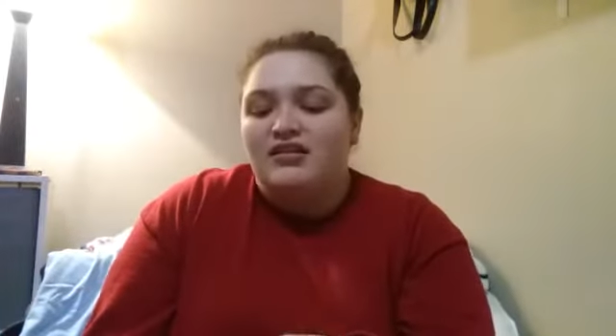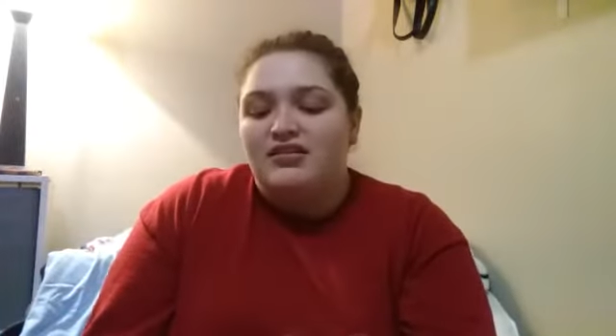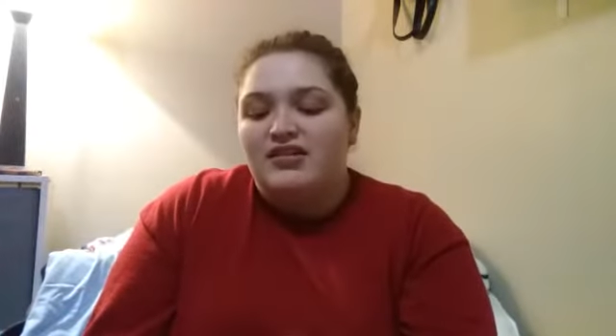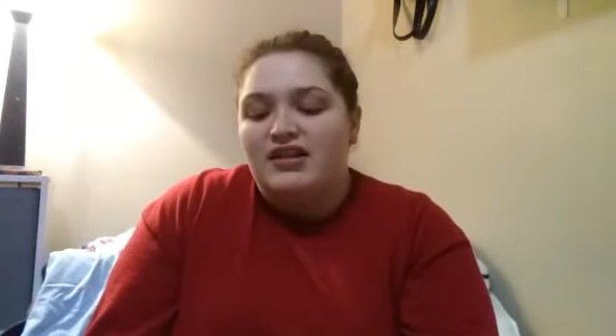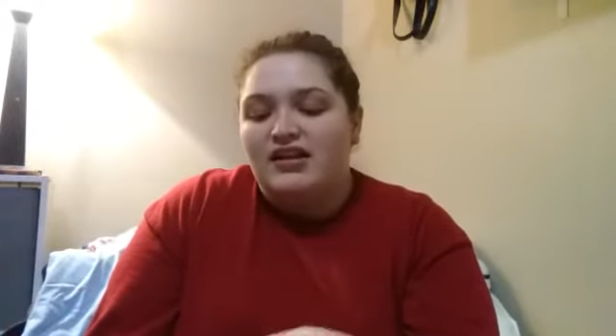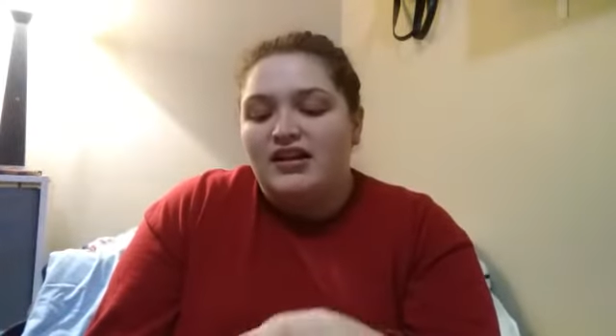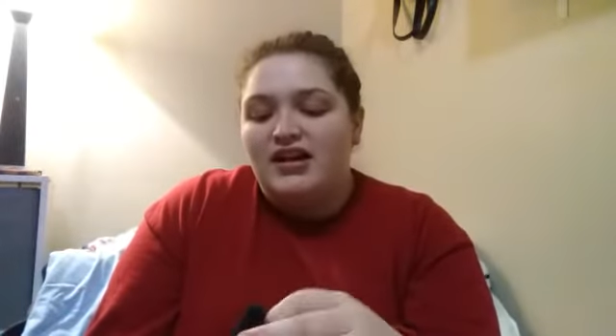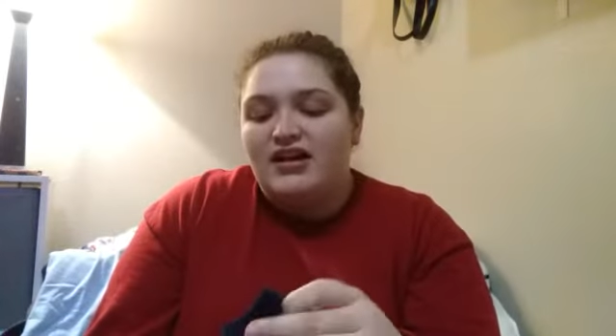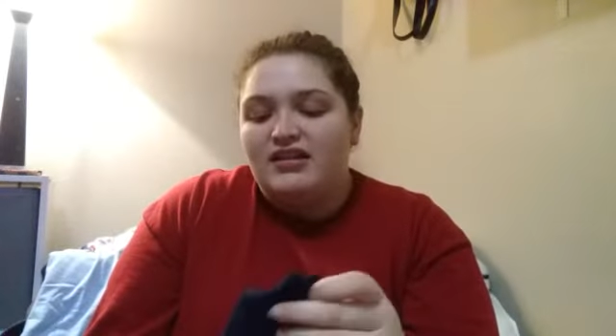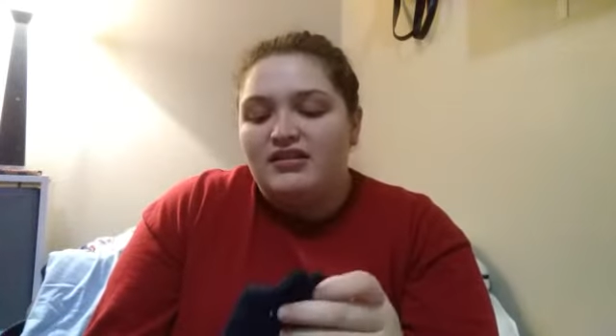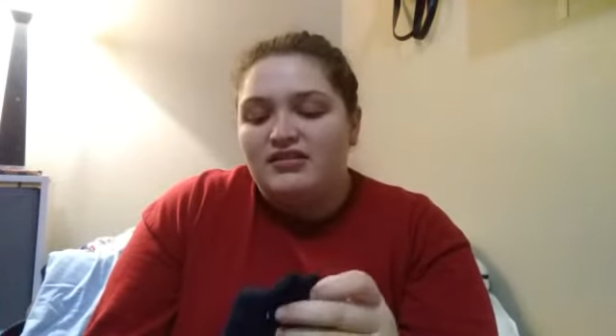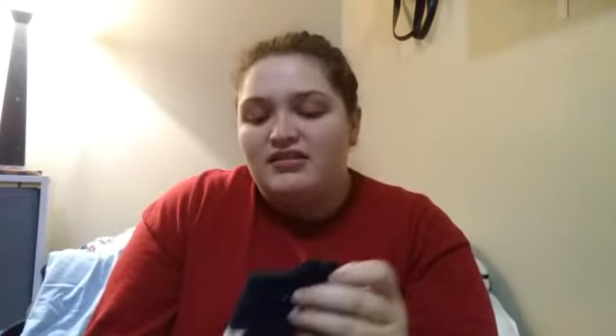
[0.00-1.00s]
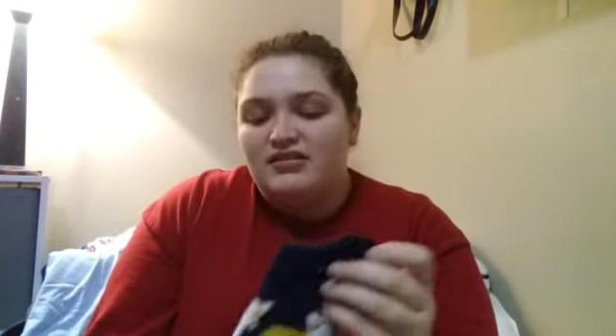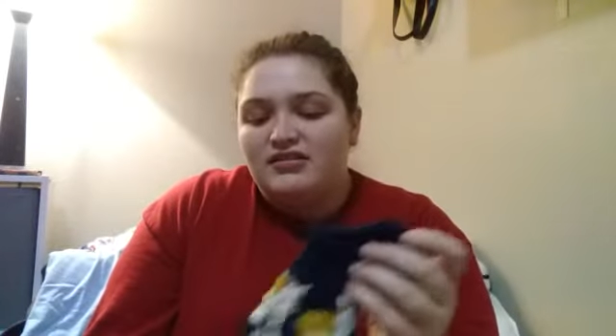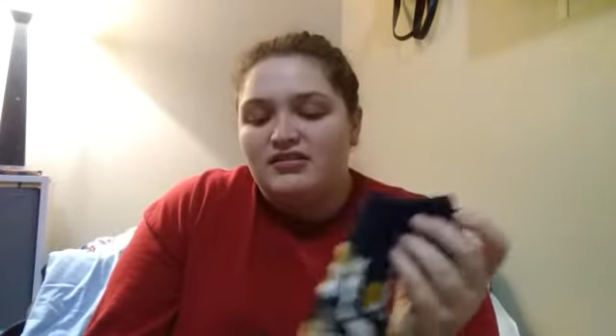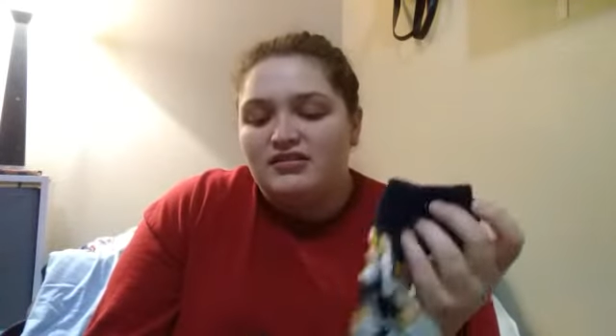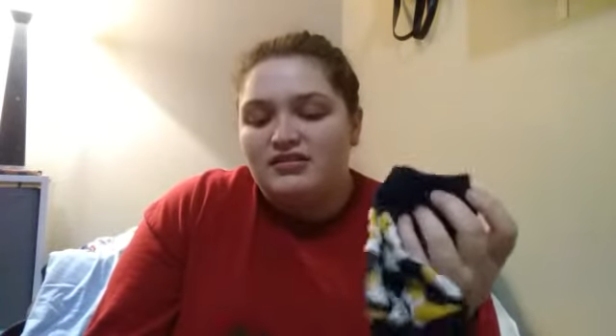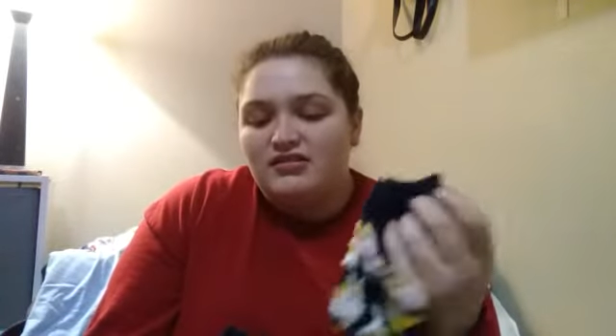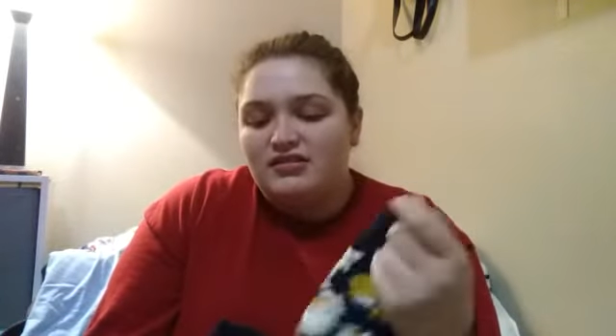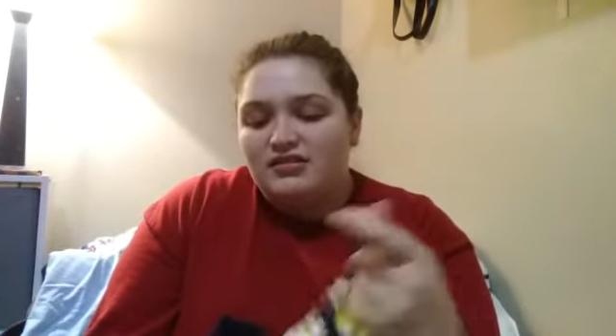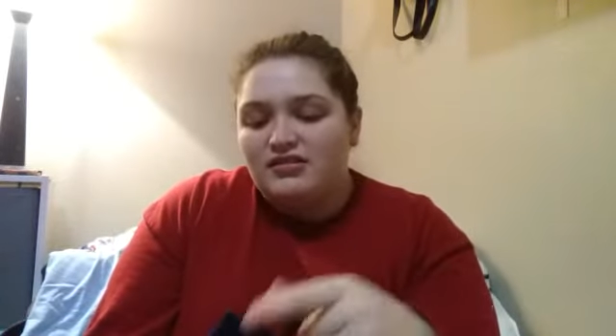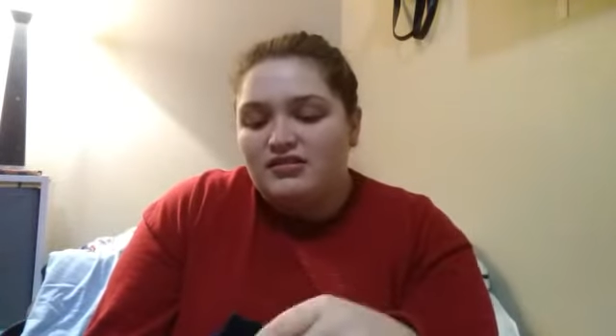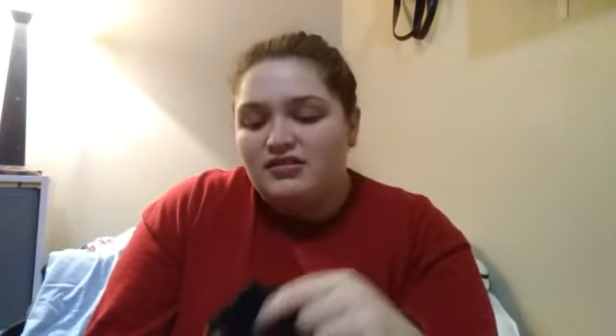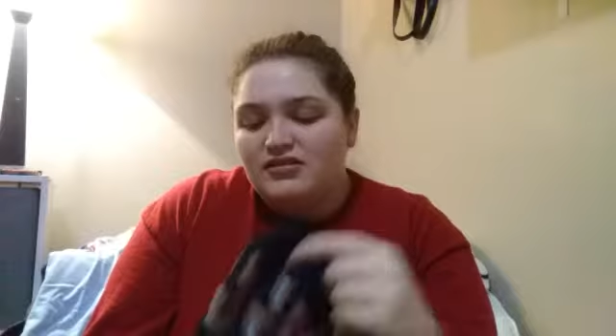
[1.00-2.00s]
Then I got
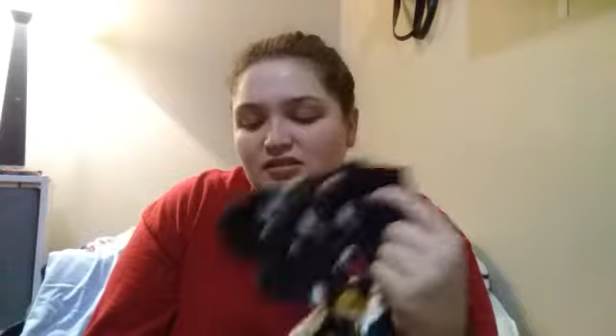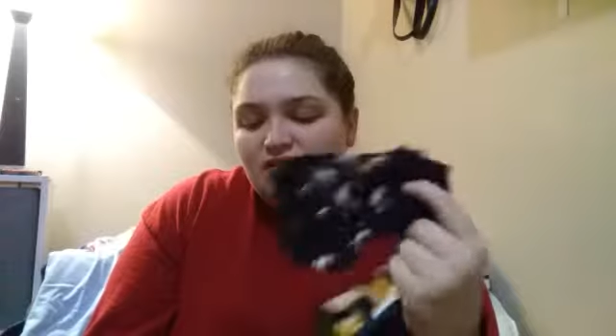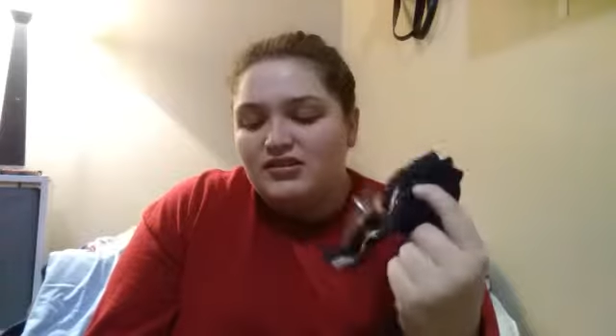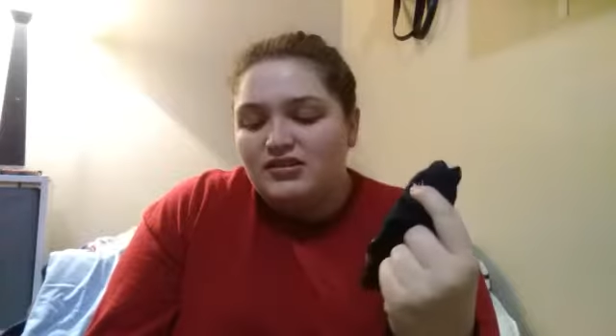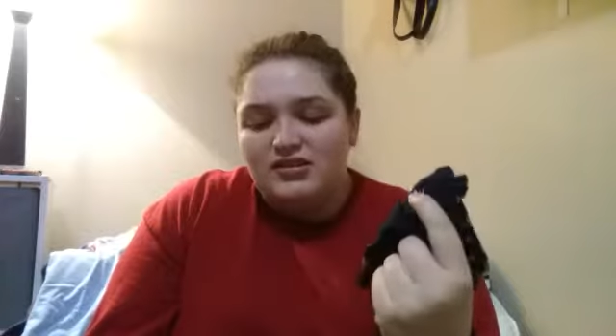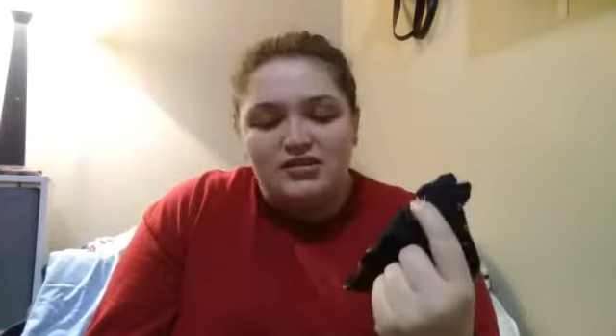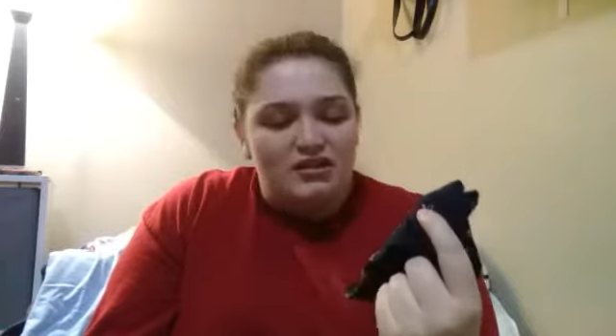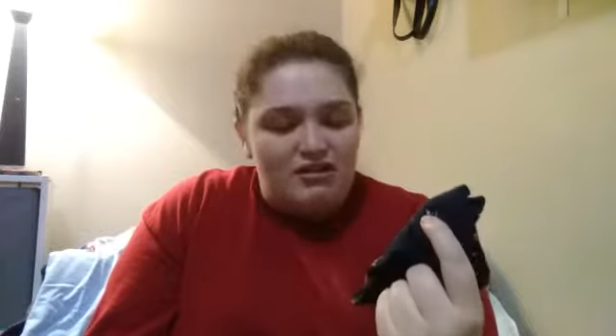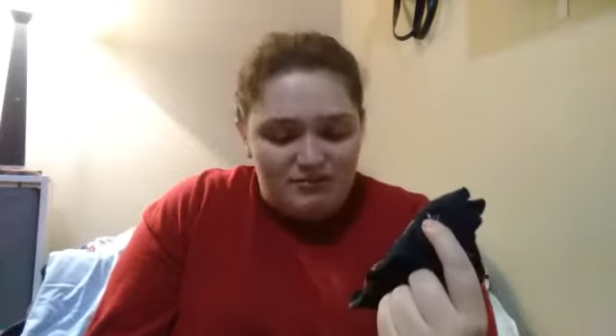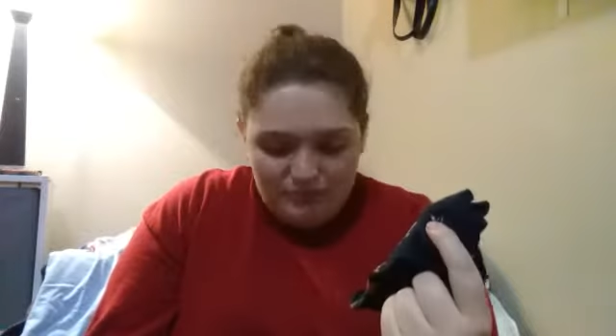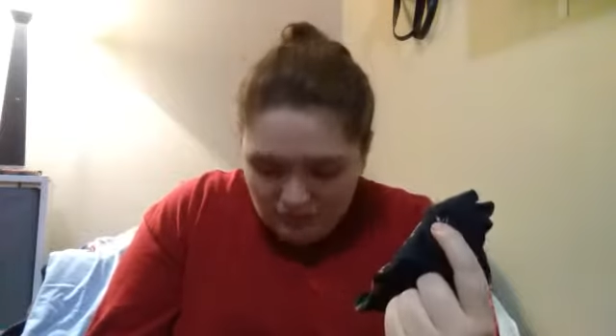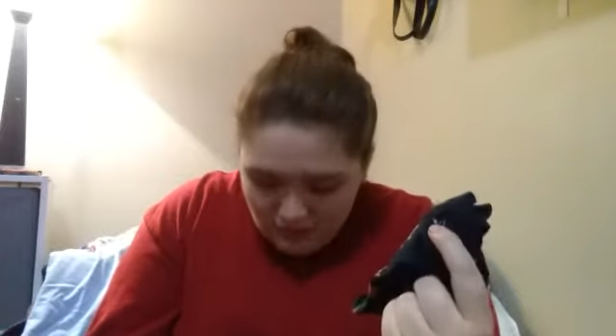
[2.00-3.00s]
some,